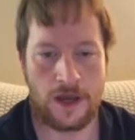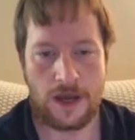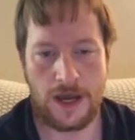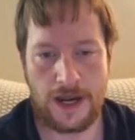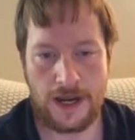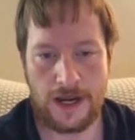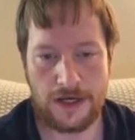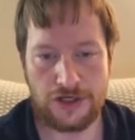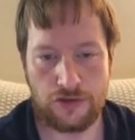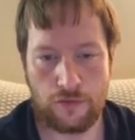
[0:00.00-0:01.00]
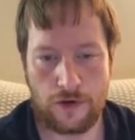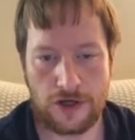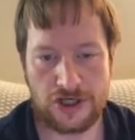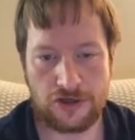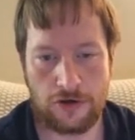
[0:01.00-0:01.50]
And you want to
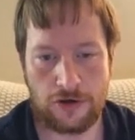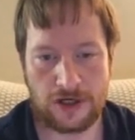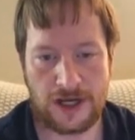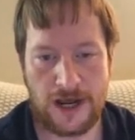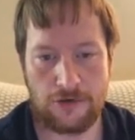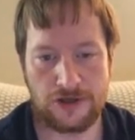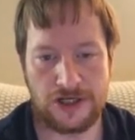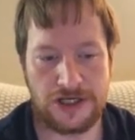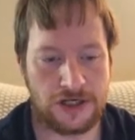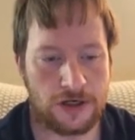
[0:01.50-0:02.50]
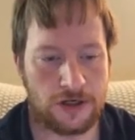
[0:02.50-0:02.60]
start counting